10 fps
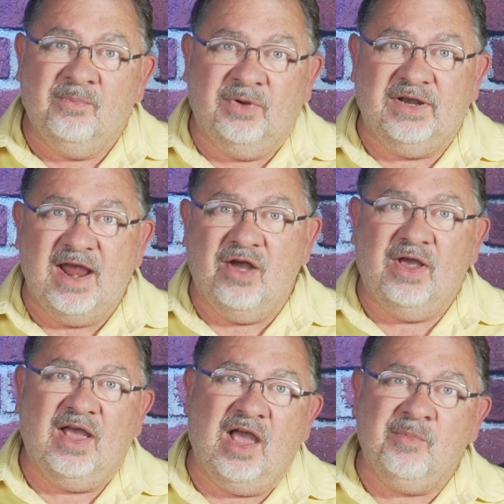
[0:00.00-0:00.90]
But
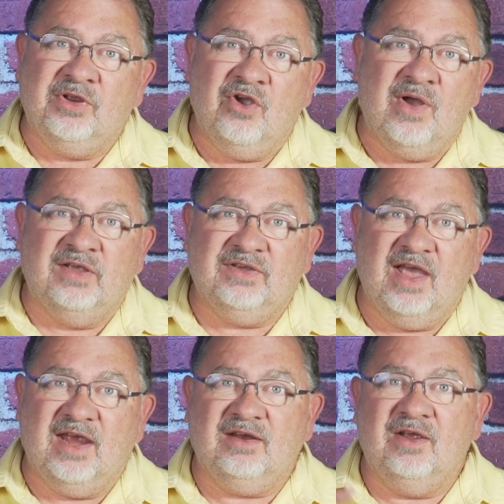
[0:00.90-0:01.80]
now I'm gonna go
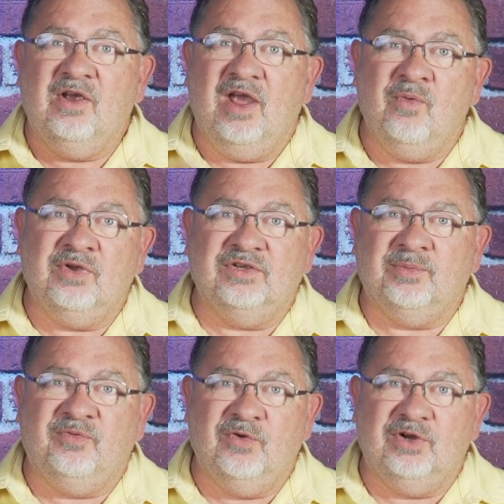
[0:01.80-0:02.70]
outside and we'll get
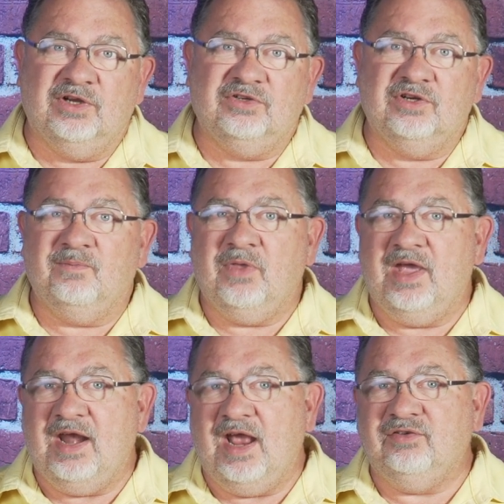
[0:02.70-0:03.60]
some footage
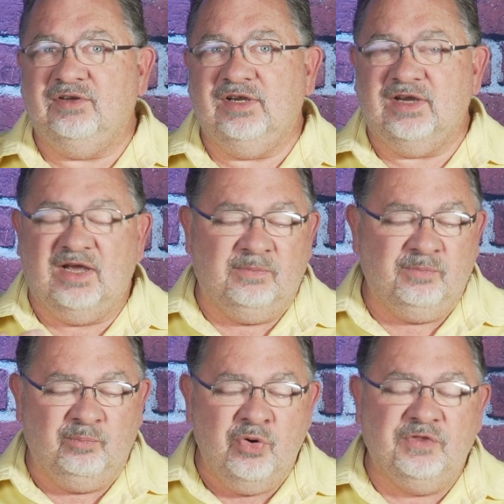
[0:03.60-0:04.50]
and actually
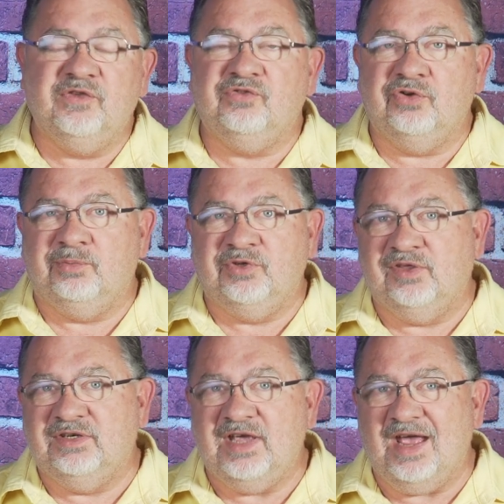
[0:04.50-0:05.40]
put the zoom to
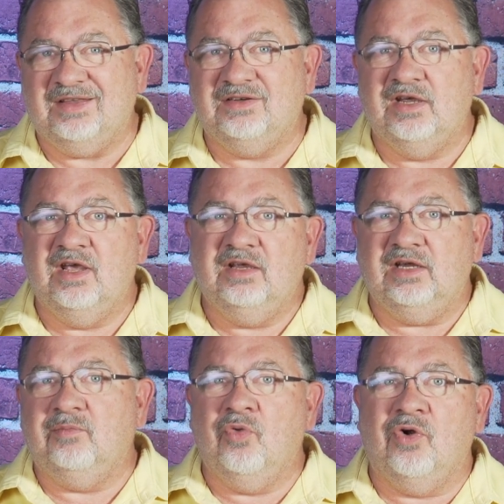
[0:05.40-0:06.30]
the test
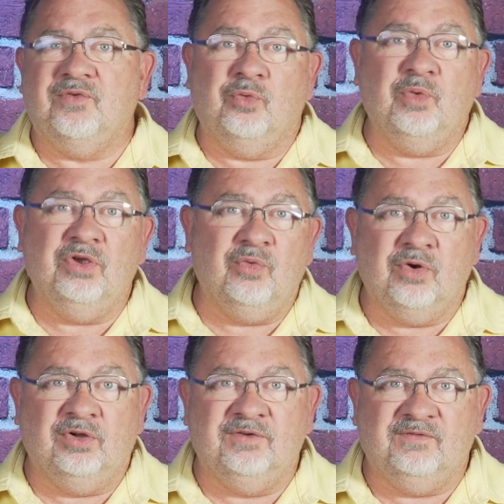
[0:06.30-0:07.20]
in more of a real
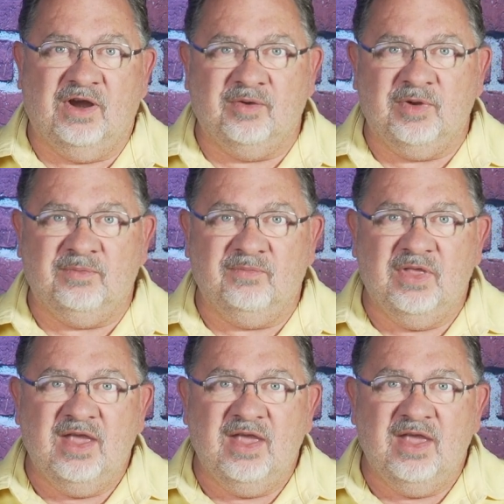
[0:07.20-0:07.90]
world environment.